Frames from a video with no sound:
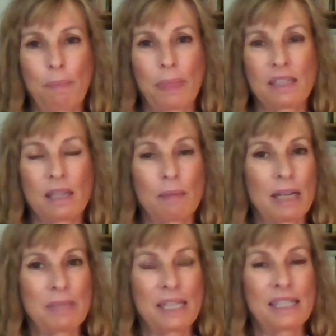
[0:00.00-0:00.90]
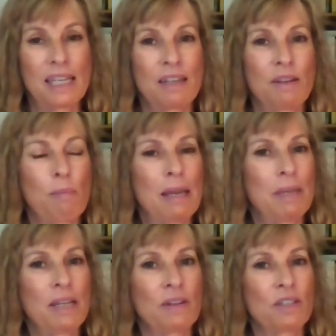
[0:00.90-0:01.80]
Sometimes I say, you know,
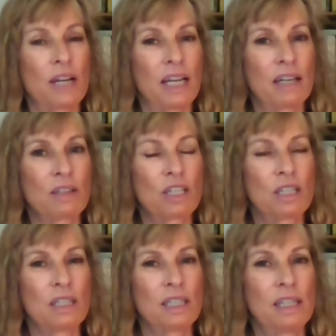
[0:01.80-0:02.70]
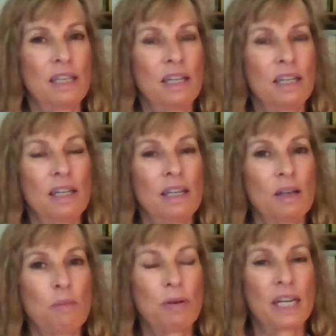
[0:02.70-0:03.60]
maybe your trainer could
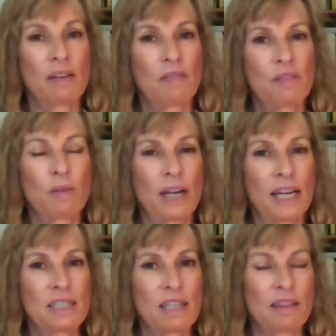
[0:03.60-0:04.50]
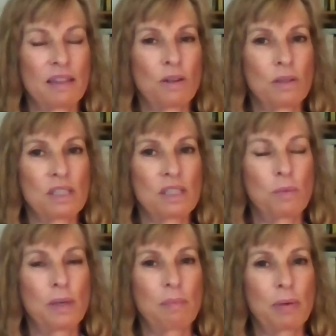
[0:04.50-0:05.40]
put in a few rides on the horse
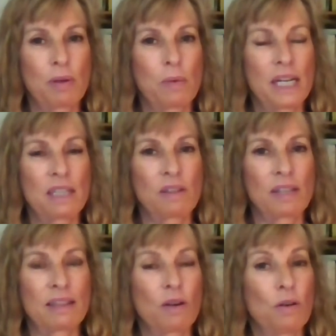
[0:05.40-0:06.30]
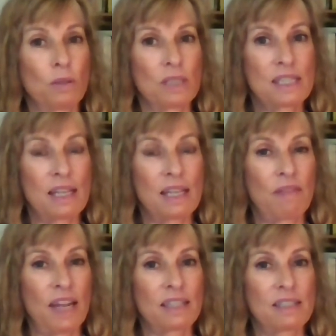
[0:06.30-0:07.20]
per week so that the horse
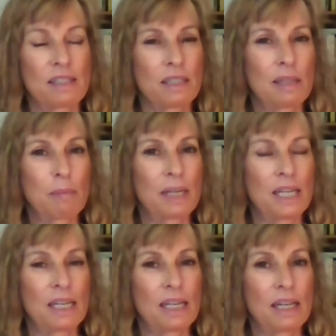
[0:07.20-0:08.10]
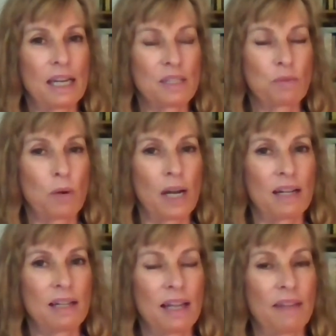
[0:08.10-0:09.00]
advances a little bit as
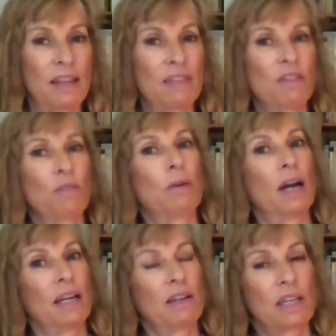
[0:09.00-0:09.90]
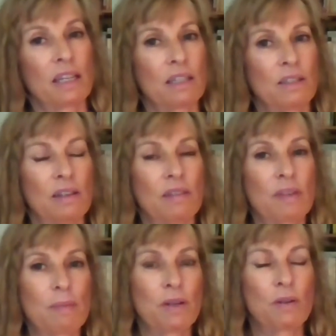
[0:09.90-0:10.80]
well. And then the rider can learn
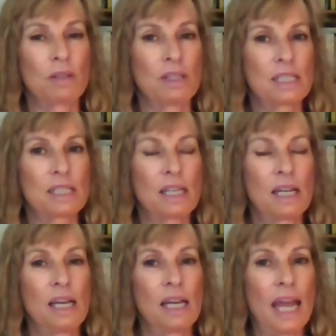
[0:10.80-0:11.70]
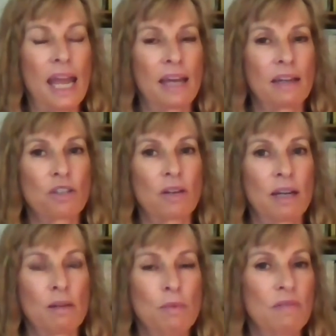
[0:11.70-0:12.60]
from the horse and try
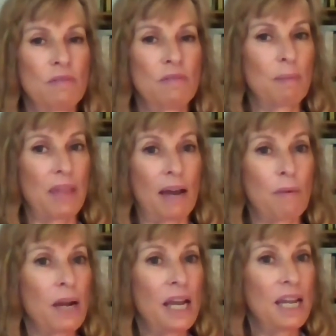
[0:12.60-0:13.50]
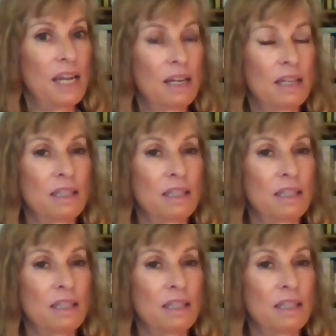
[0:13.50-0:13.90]
to move up that way.